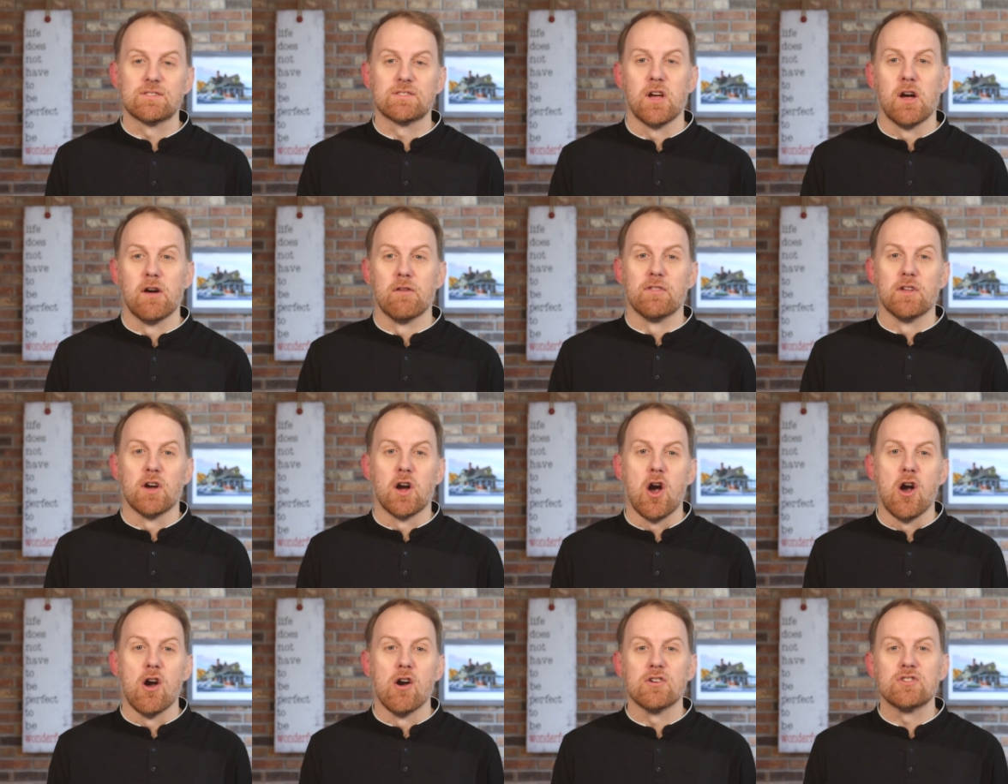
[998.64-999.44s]
of the
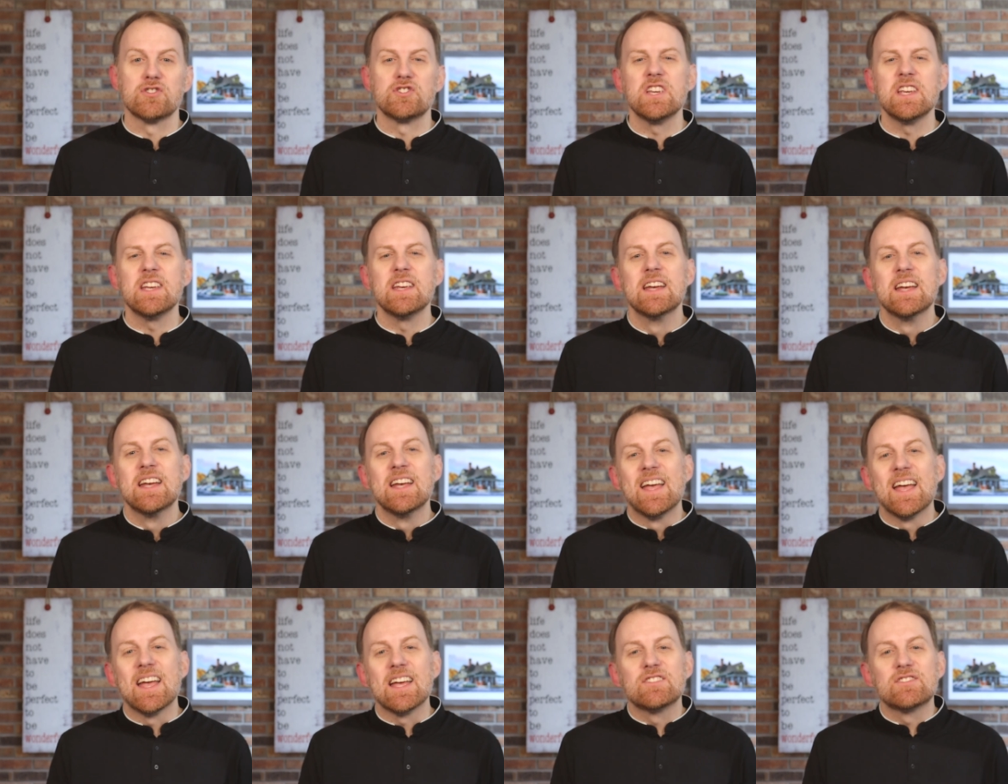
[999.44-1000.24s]
Heart, she
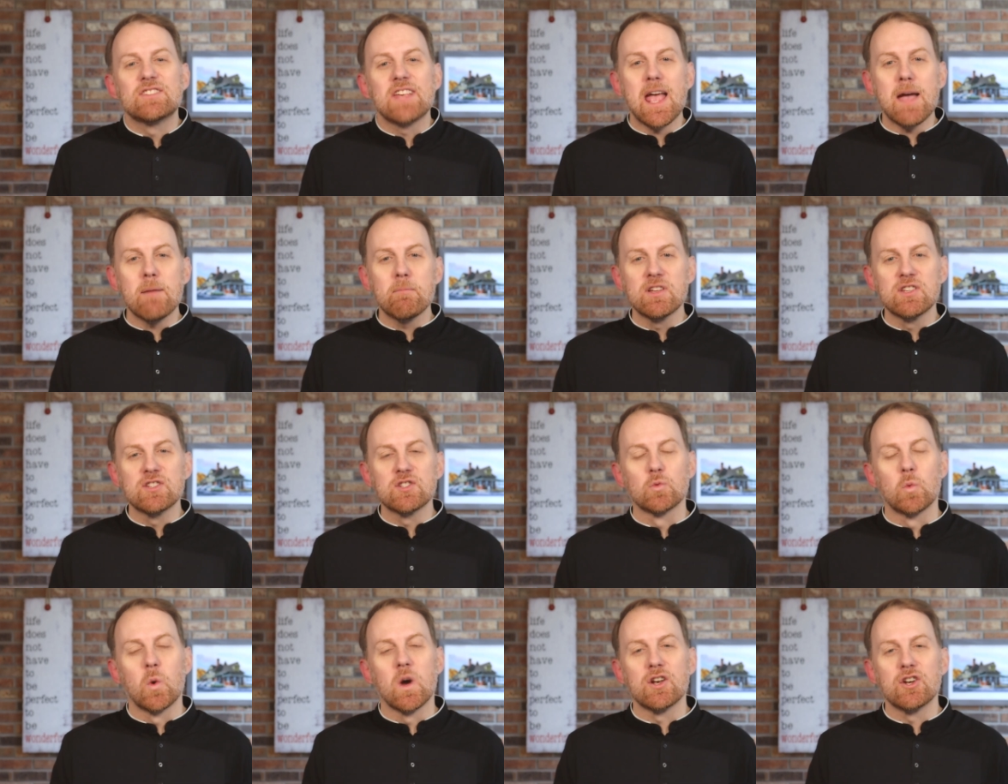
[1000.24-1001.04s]

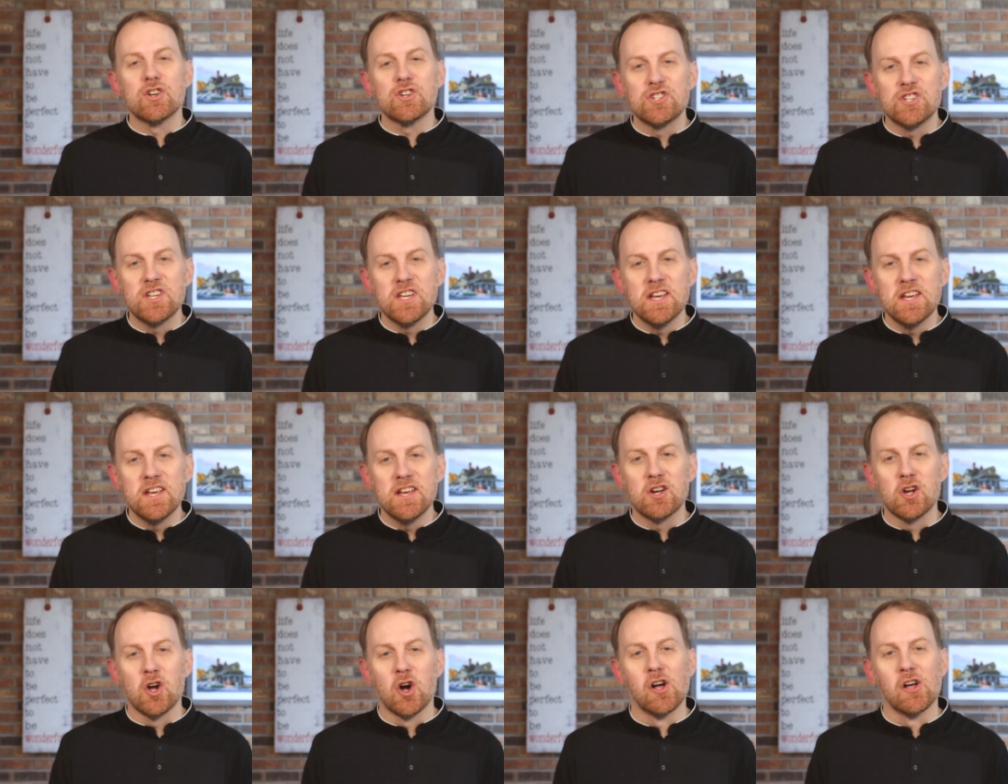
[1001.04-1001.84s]
examines what she
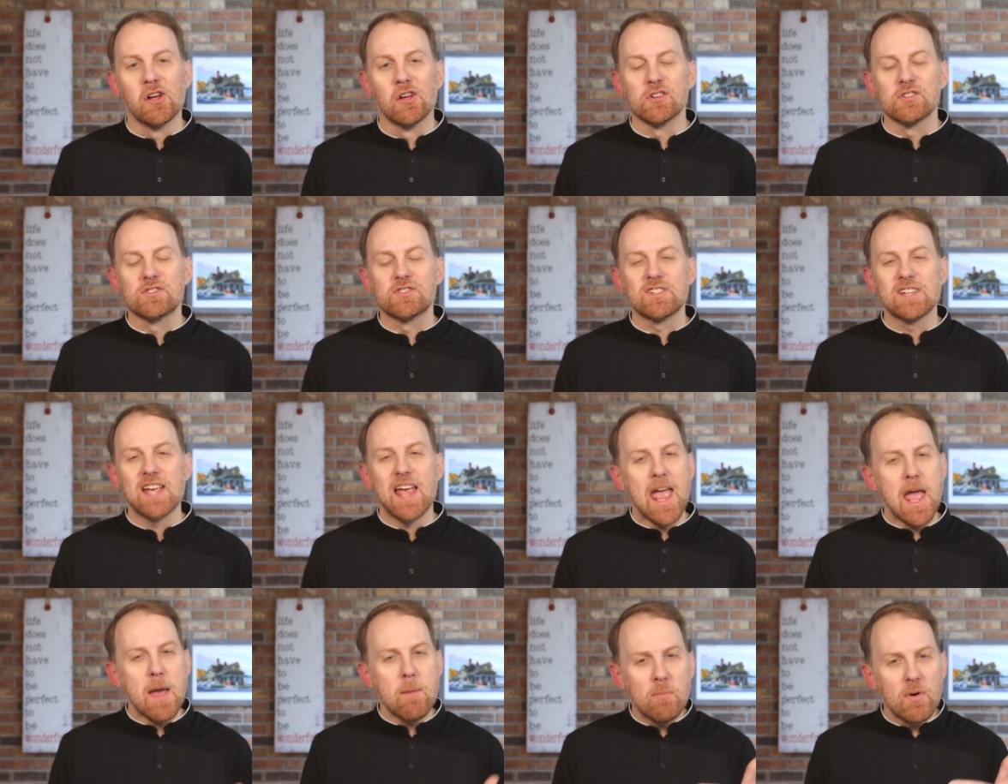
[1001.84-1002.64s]
calls
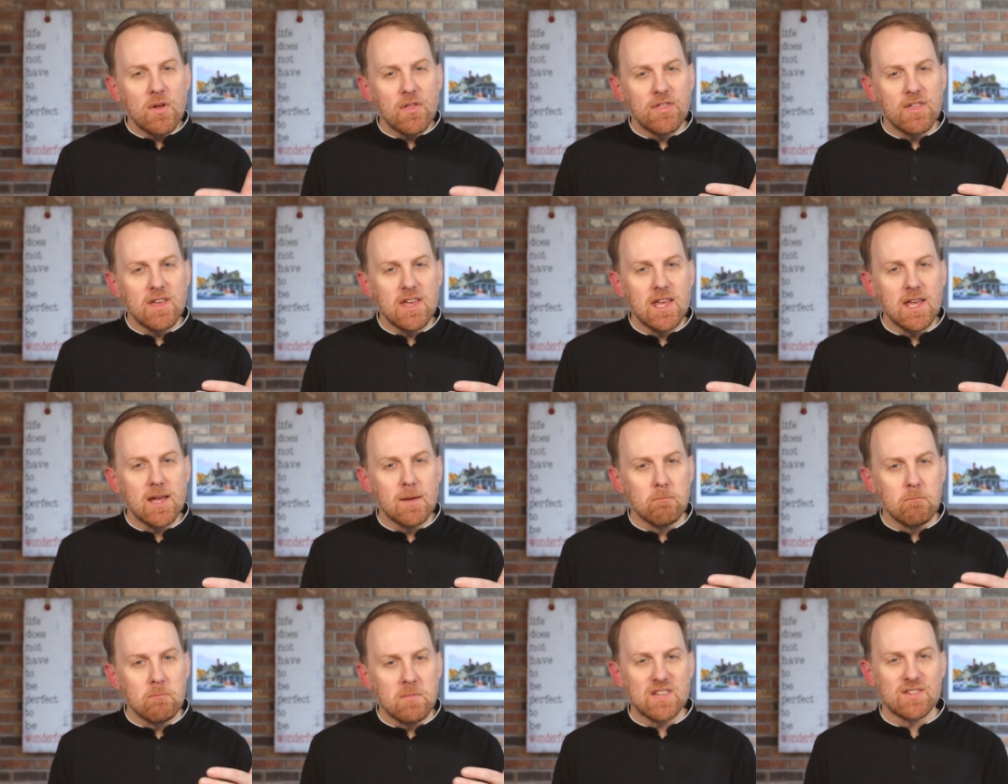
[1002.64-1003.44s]
empathy
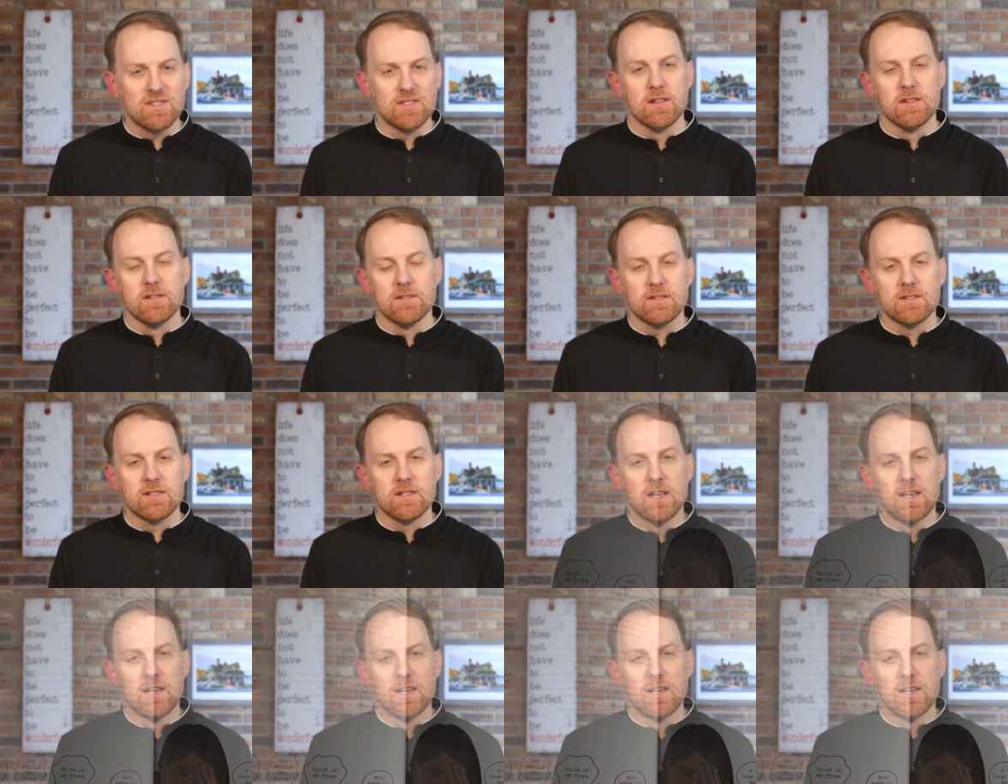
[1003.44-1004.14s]
misses